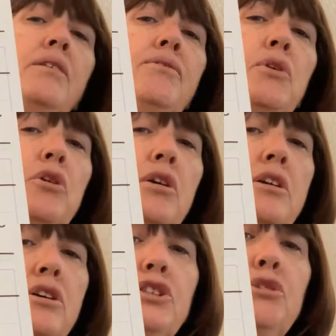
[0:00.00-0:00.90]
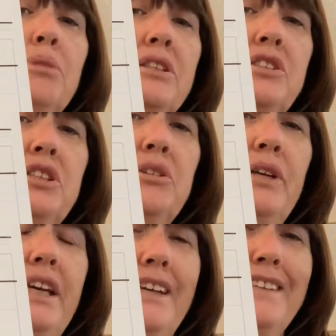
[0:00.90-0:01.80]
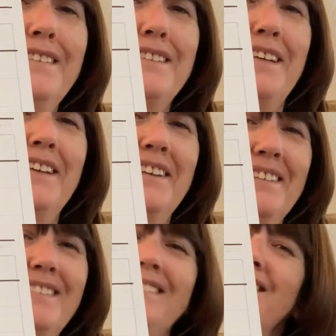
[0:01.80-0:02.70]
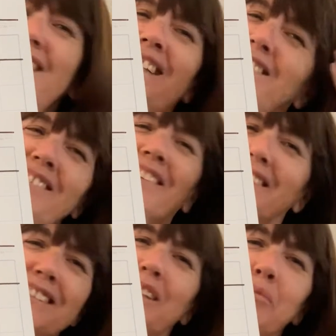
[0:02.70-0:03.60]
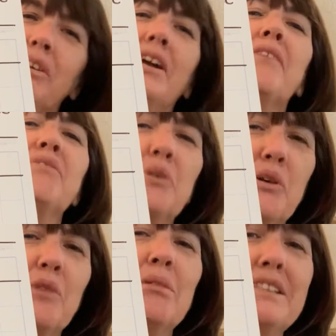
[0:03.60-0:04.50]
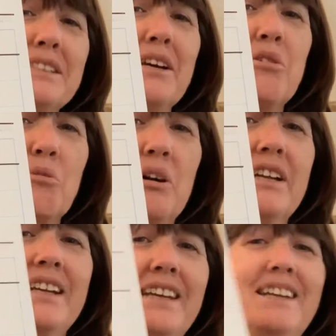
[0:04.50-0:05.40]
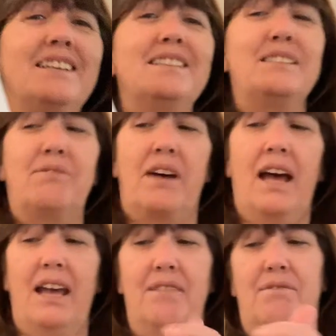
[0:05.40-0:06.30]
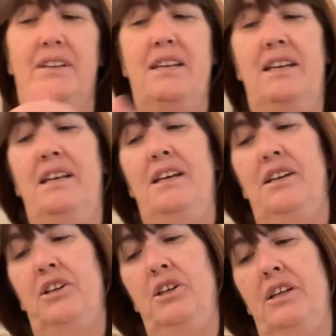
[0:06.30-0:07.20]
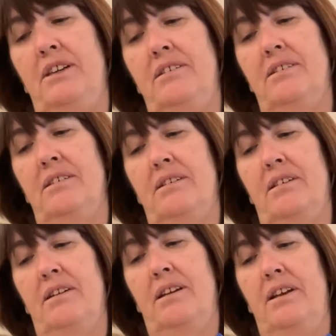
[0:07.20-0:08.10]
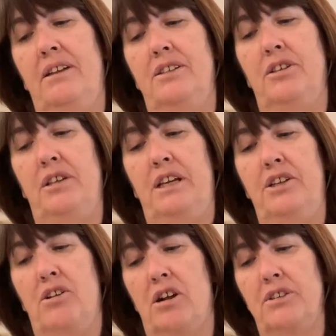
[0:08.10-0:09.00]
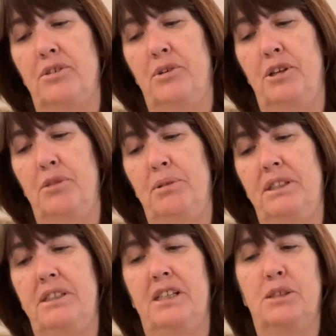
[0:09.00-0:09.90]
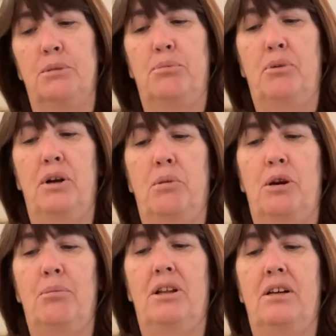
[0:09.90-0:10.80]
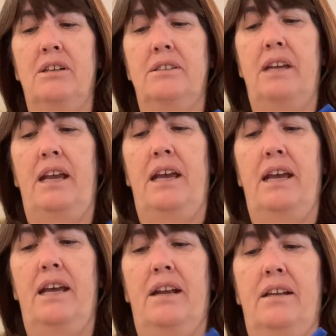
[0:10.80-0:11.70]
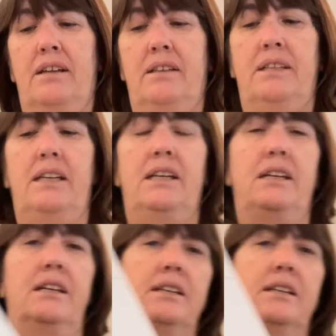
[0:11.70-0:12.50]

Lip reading: 2 plus 2 is, I do it all the time, don't I? 4 plus another 1 is 5. Good. So then you're also going to put the decimal point where it belongs and the